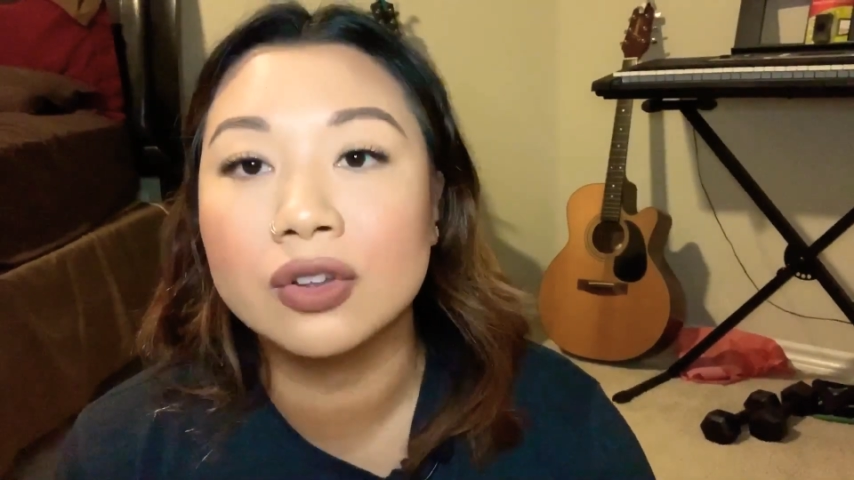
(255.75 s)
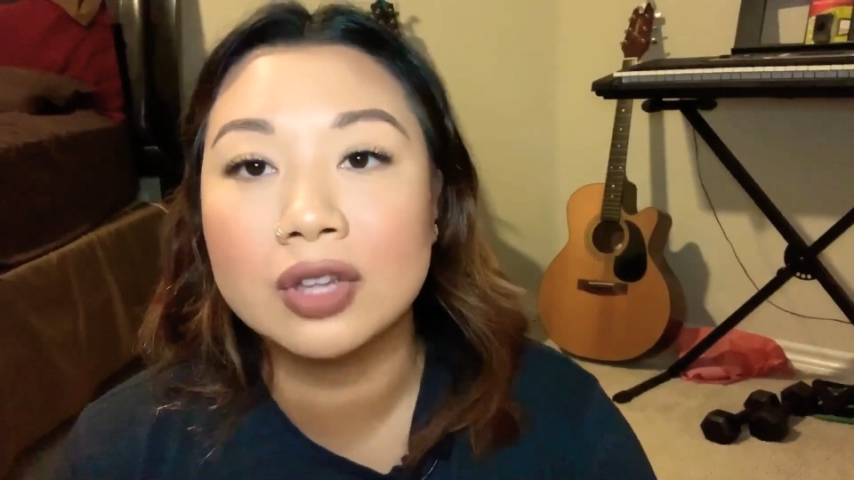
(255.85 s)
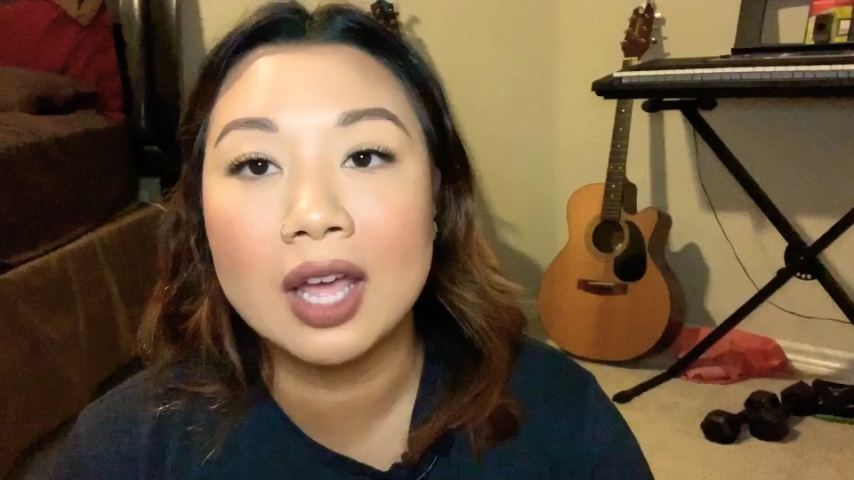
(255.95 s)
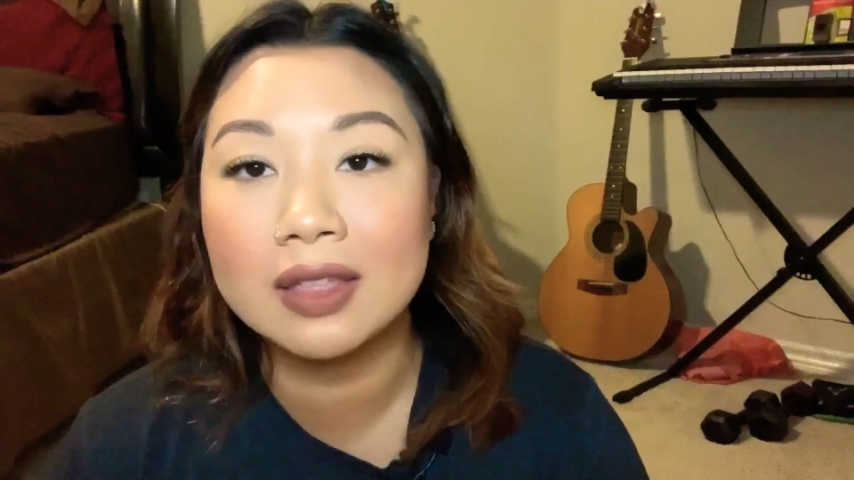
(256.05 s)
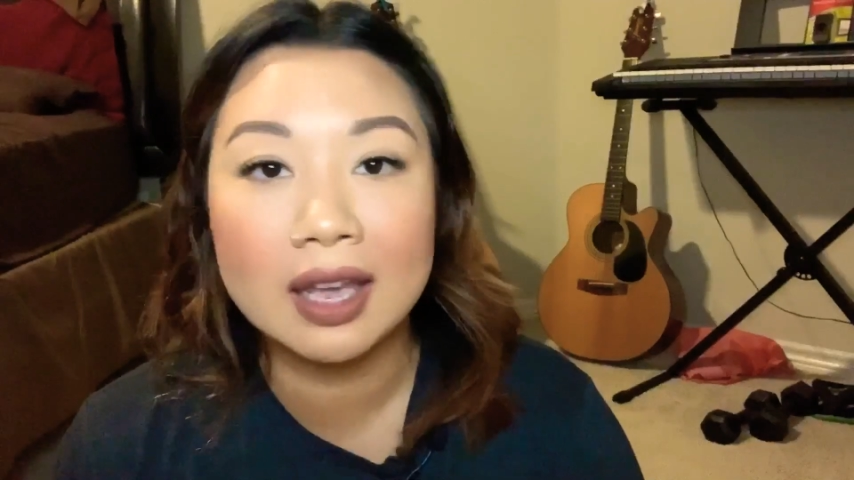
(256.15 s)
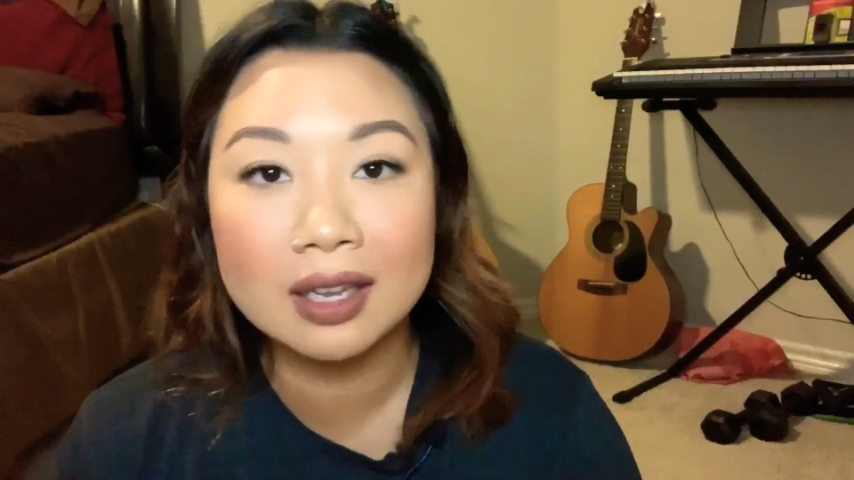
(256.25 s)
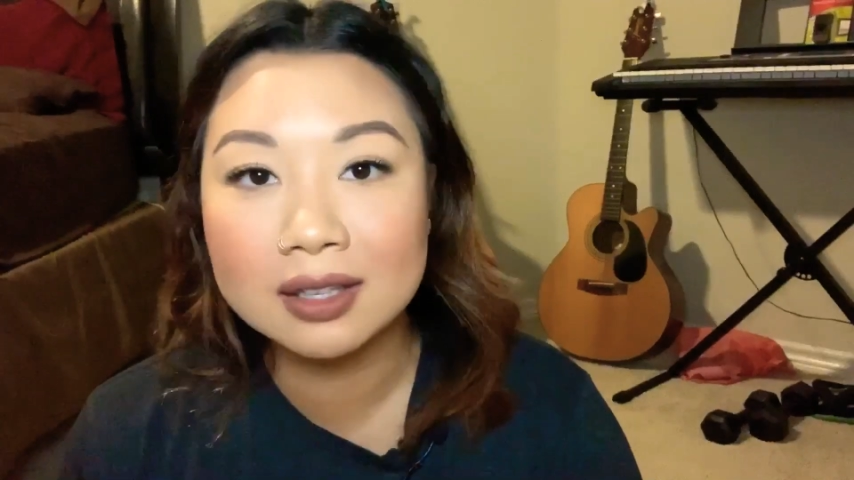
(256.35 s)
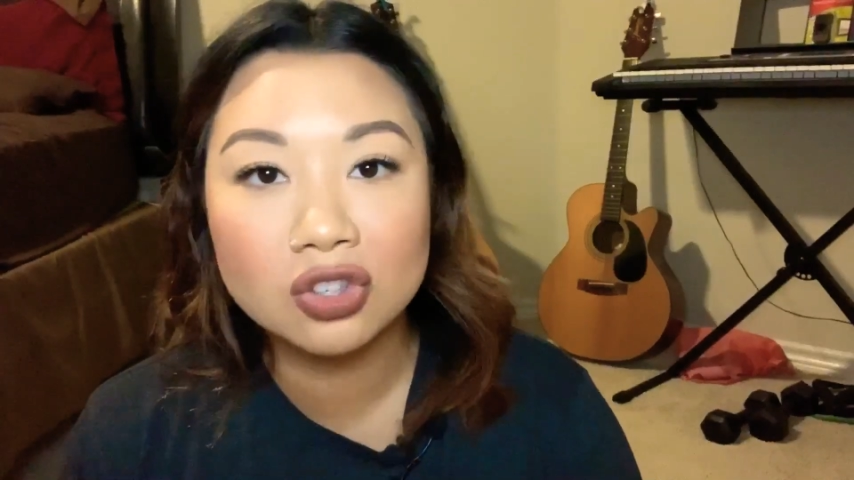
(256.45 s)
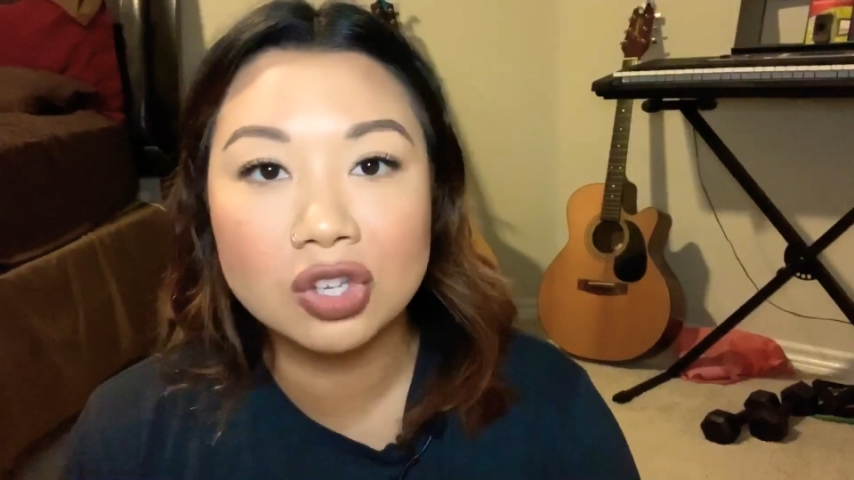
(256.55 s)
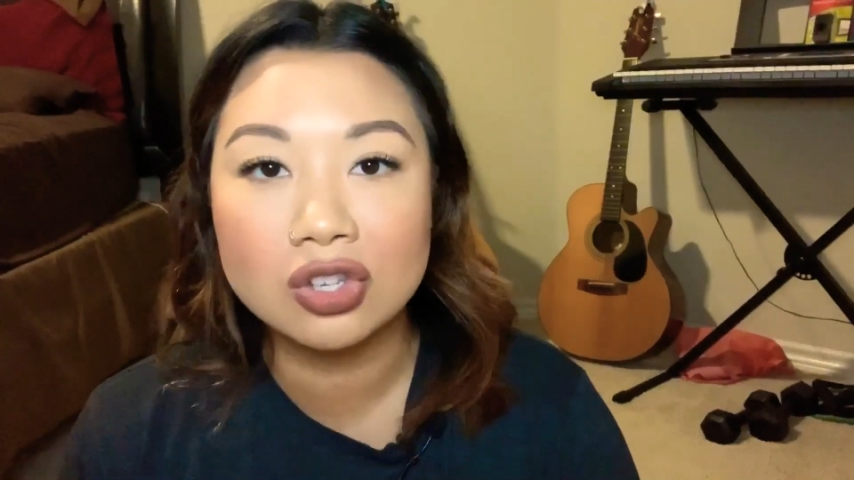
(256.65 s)
that
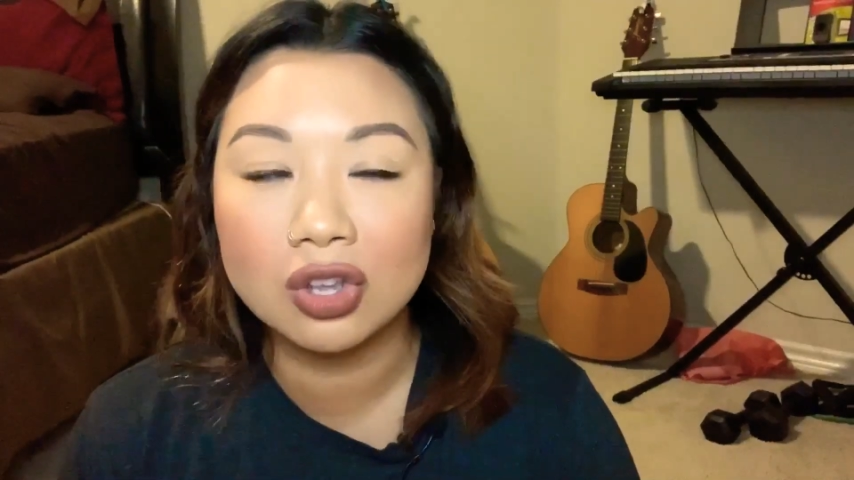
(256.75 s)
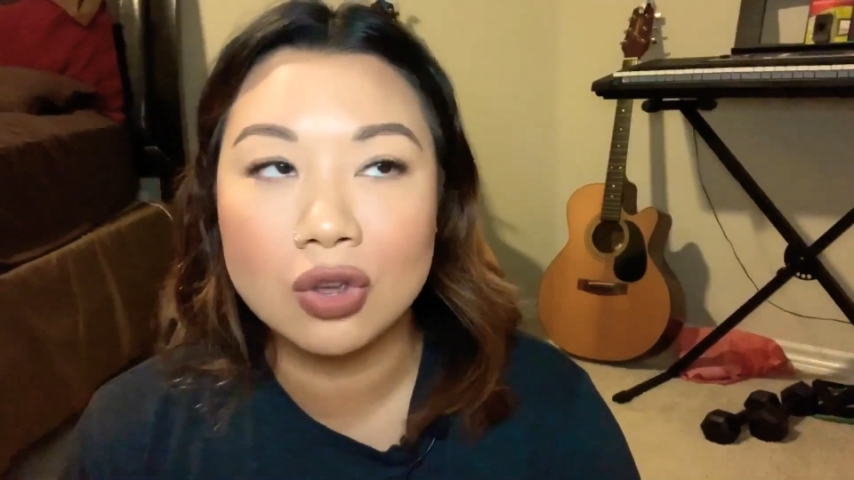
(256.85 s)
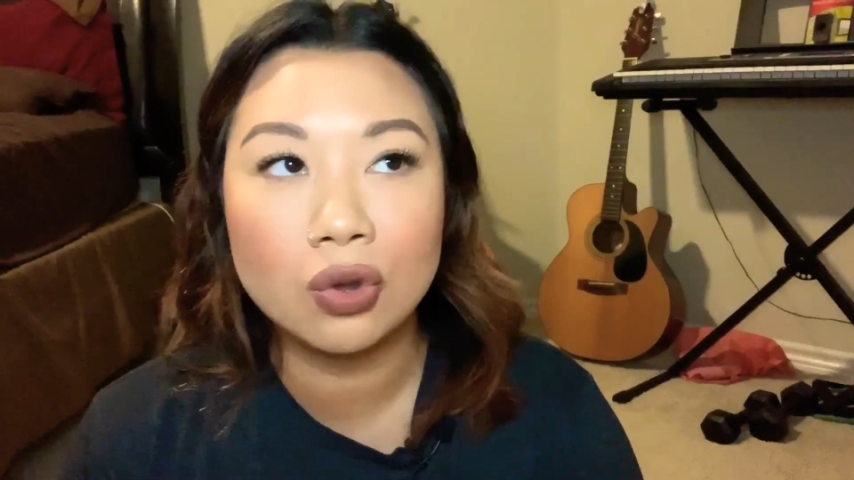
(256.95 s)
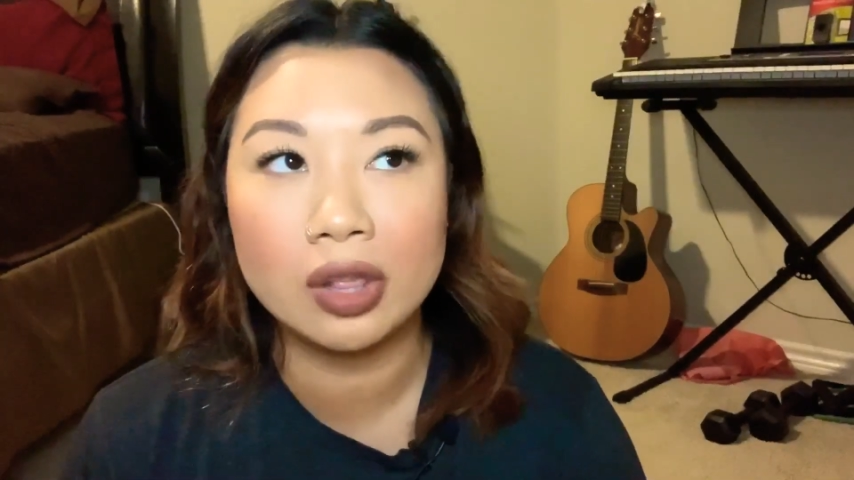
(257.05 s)
isn't just you.